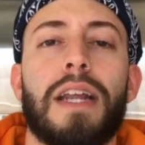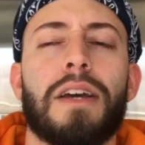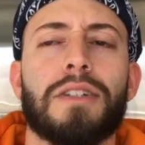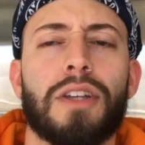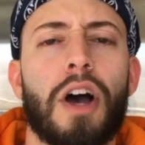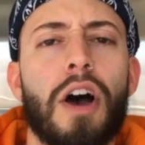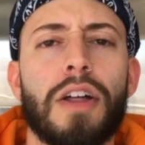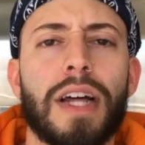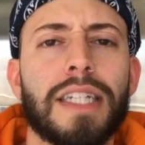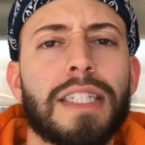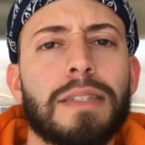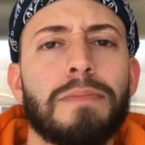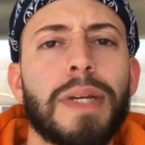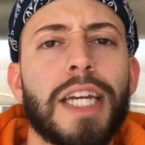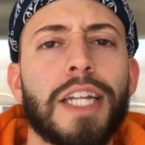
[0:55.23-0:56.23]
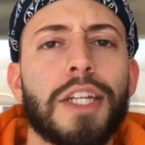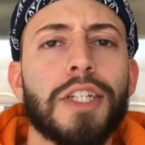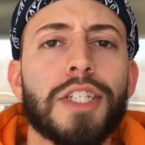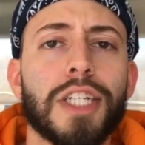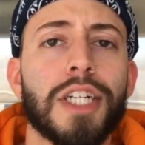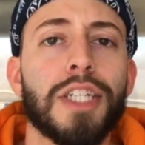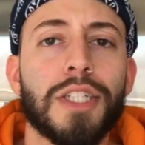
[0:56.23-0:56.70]
He goes, oh, that's mean, you
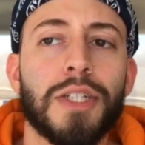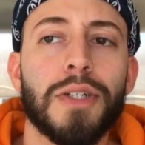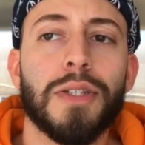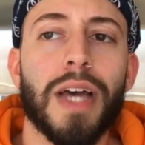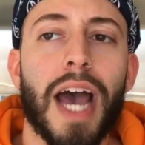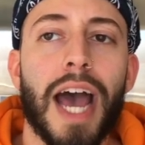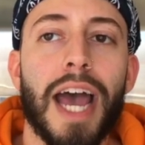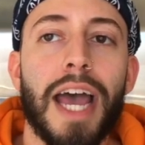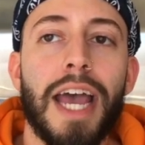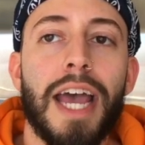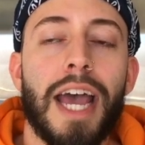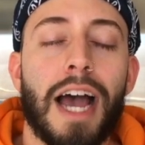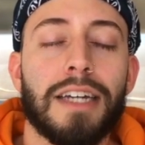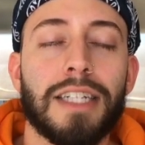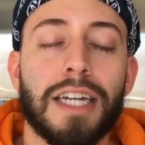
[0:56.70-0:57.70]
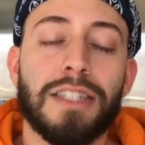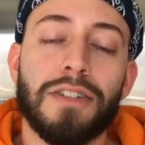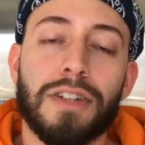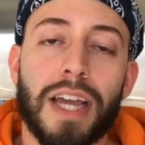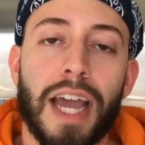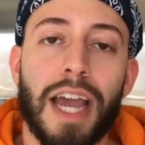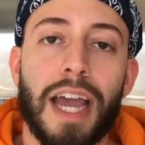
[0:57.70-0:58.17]
shouldn't do that. I was like, it's
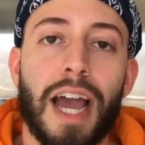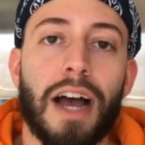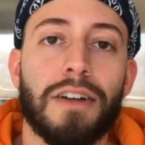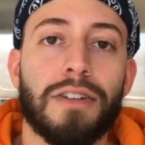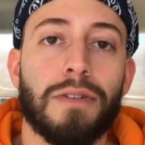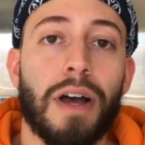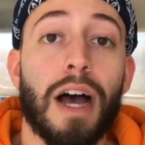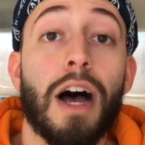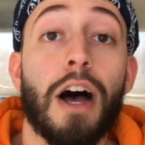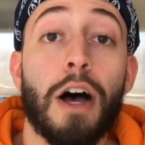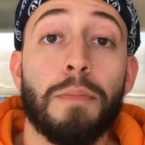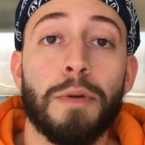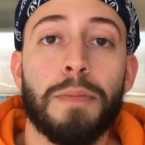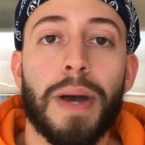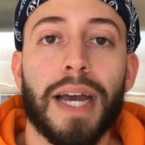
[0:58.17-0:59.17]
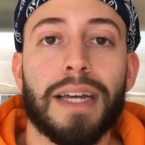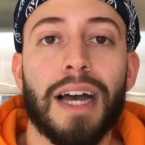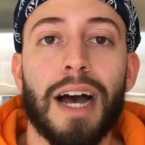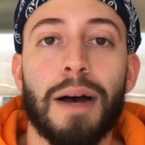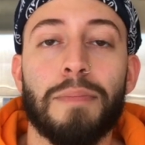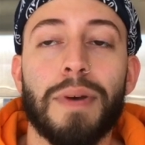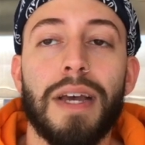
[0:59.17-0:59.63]
okay, I'll help you back
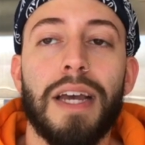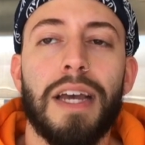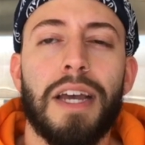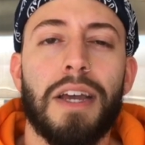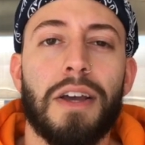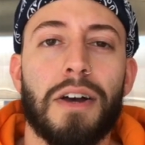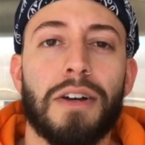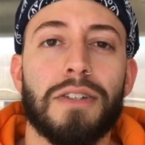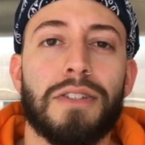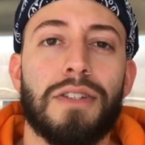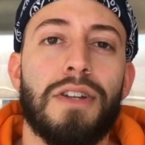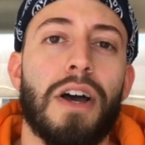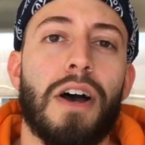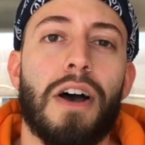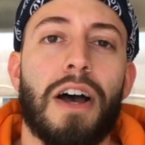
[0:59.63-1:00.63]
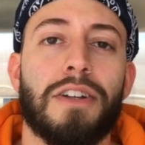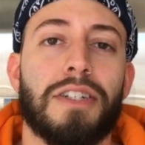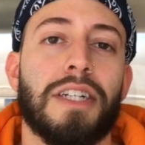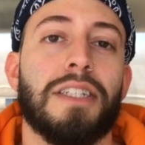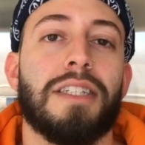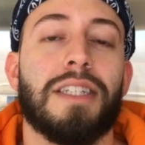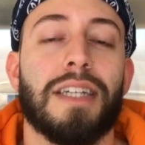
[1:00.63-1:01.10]
up. He goes, no,
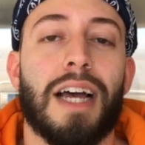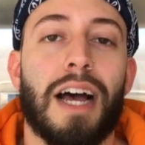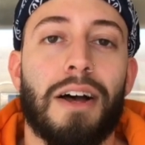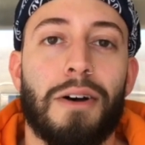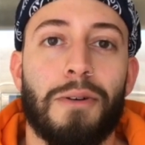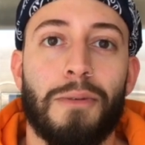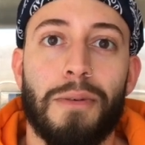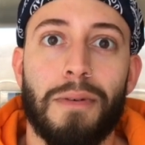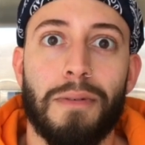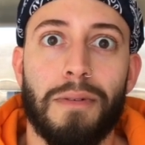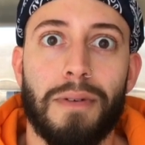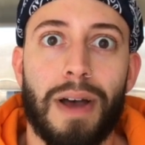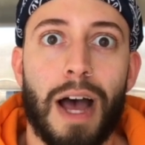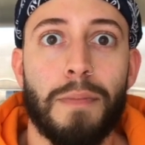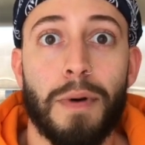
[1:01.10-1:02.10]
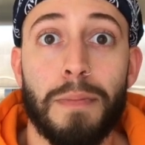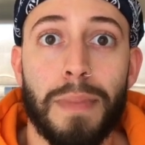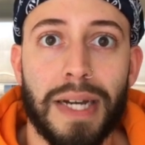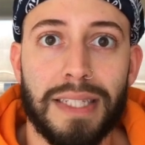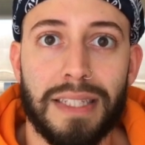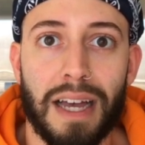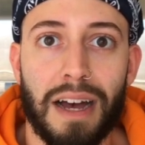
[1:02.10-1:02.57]
I'll help up
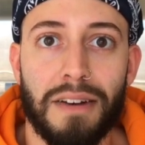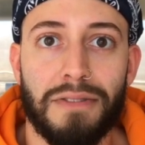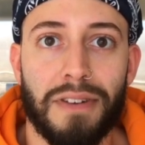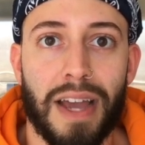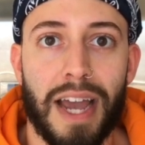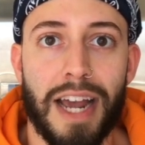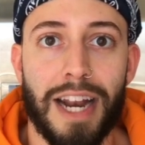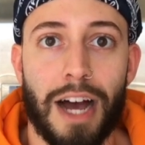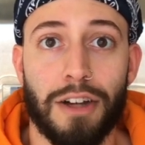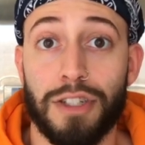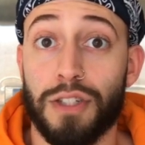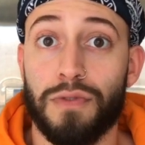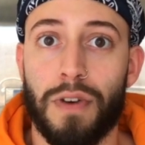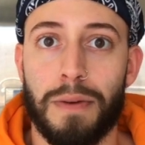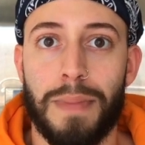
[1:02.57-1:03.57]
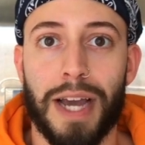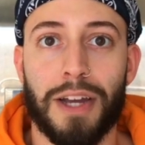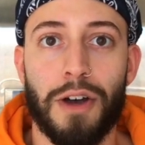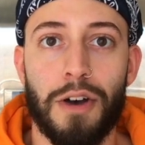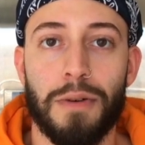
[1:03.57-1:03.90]
myself and I'll just run back